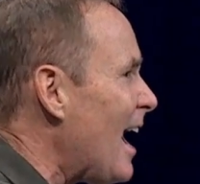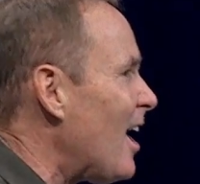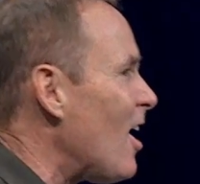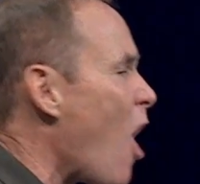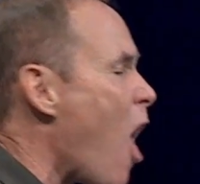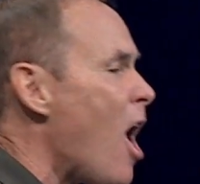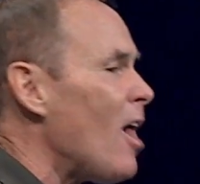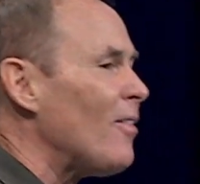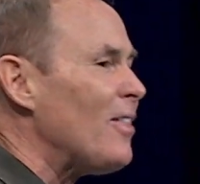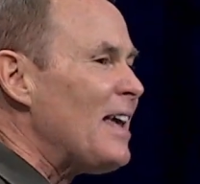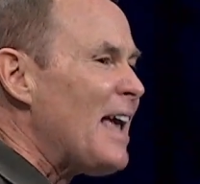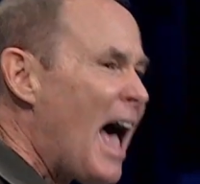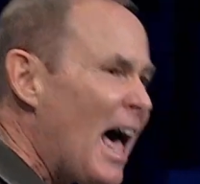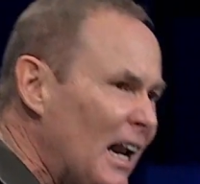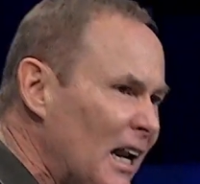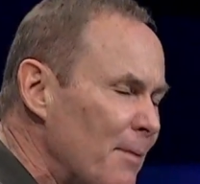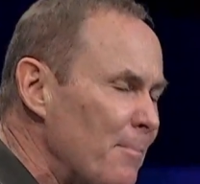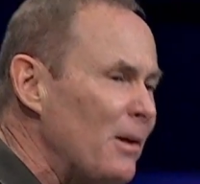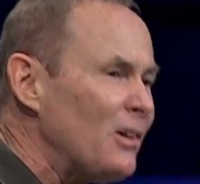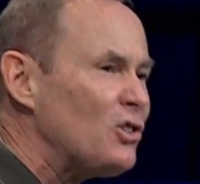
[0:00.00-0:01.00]
and in all the
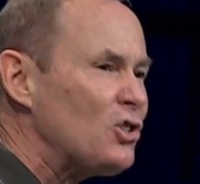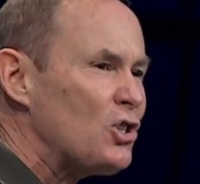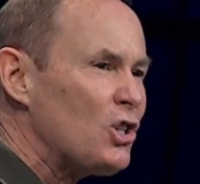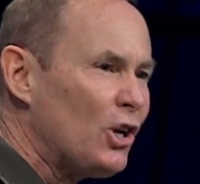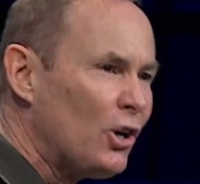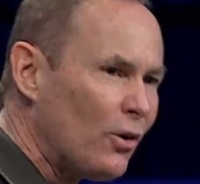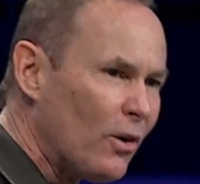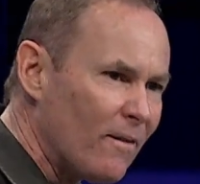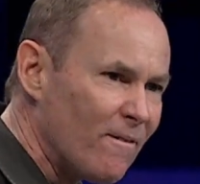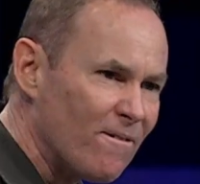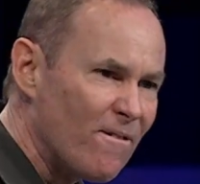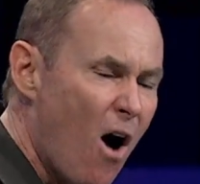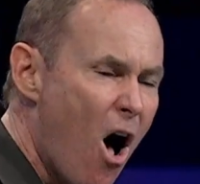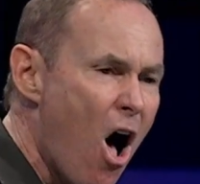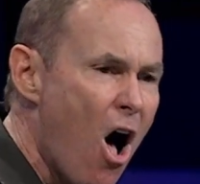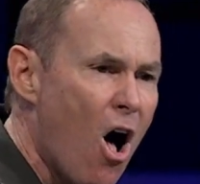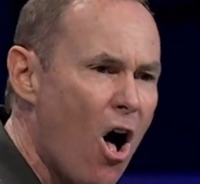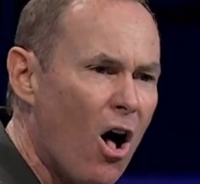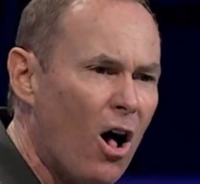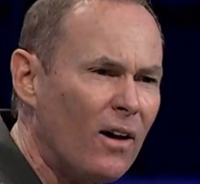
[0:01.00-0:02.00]
elements that are
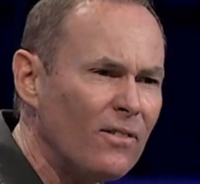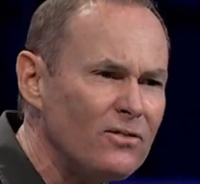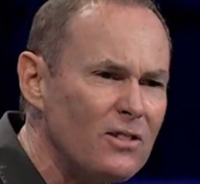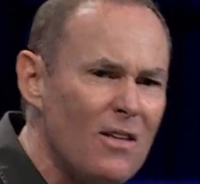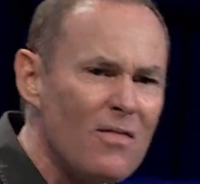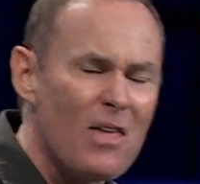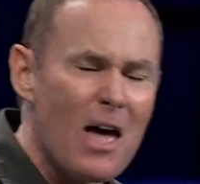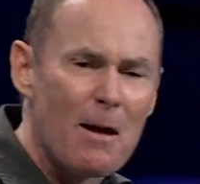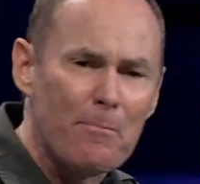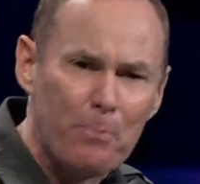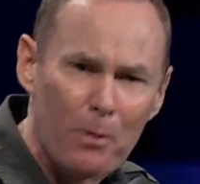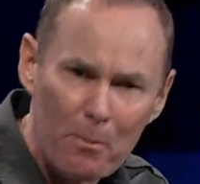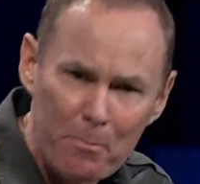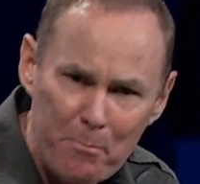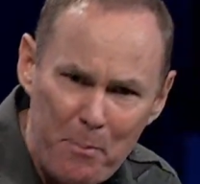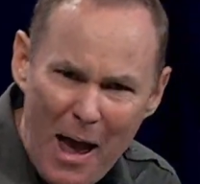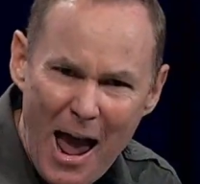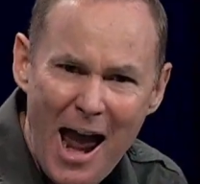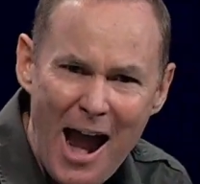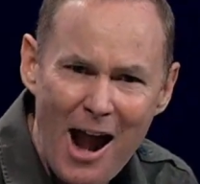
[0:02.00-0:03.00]
involved that they
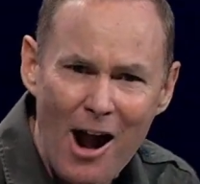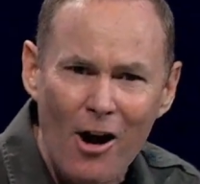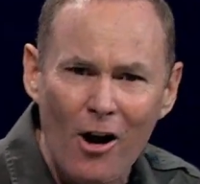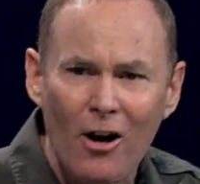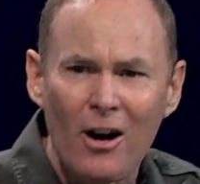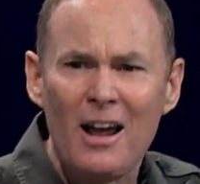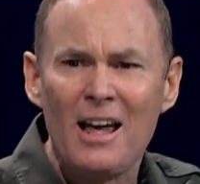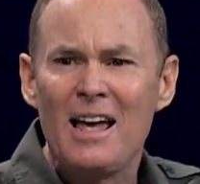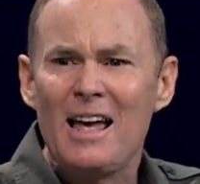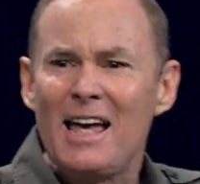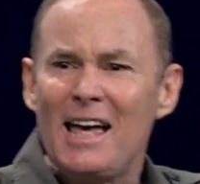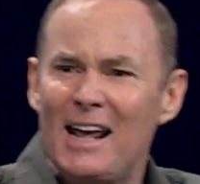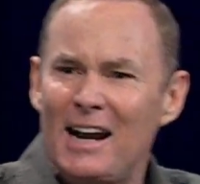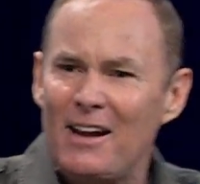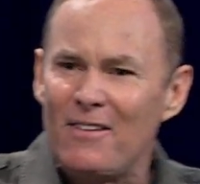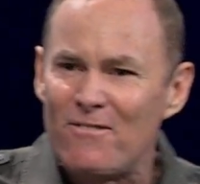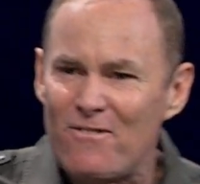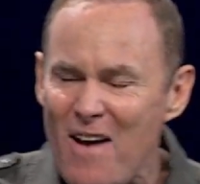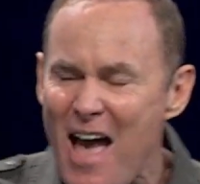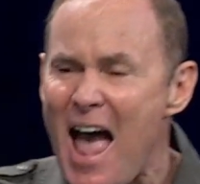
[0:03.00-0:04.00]
prepare
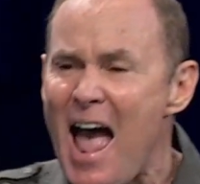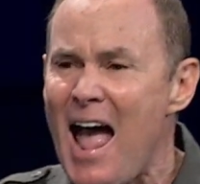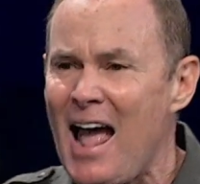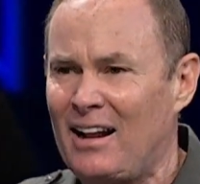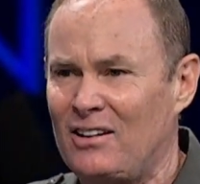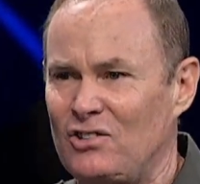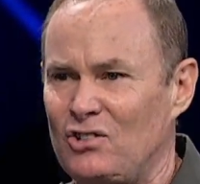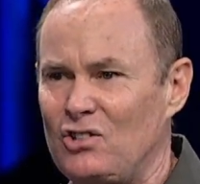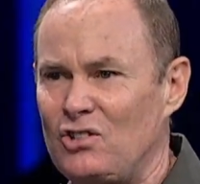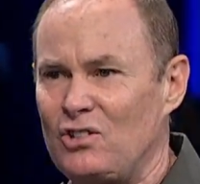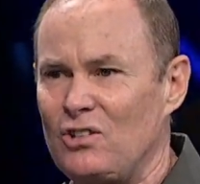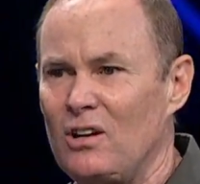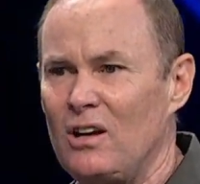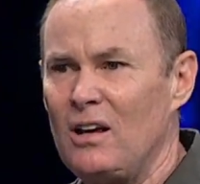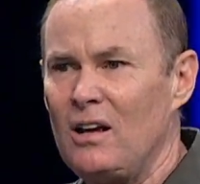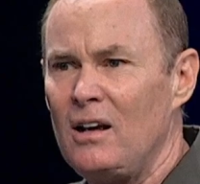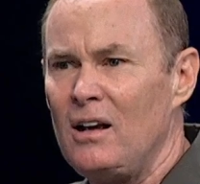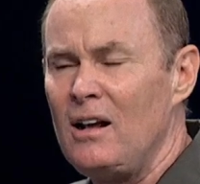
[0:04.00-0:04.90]
in advance.